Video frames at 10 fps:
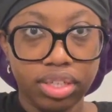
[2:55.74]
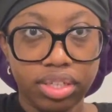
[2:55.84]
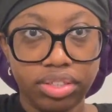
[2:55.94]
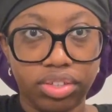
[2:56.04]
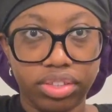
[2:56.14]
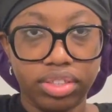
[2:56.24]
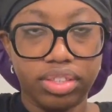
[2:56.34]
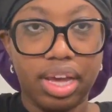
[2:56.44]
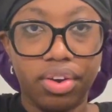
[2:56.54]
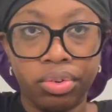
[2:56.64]
So this is
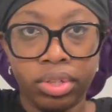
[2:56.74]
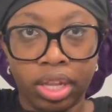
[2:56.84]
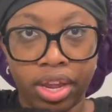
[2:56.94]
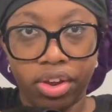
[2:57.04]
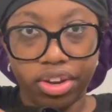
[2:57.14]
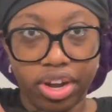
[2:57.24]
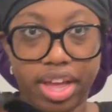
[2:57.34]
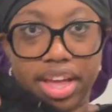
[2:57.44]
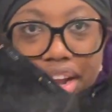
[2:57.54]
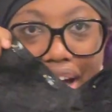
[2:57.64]
how it will lay on your
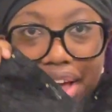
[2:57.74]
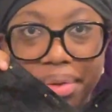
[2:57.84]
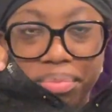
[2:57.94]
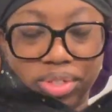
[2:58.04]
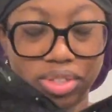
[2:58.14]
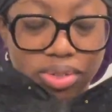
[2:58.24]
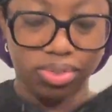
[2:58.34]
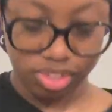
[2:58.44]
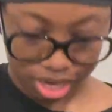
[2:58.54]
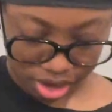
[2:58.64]
head. I am so
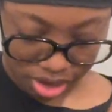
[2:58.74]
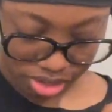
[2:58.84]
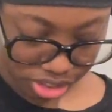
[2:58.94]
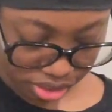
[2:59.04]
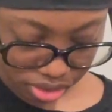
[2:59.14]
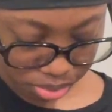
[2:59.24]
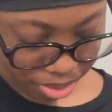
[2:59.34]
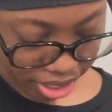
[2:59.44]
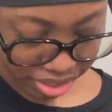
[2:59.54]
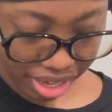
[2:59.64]
scared, just a little
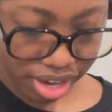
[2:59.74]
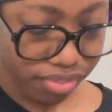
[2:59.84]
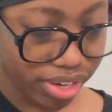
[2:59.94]
bit, because I never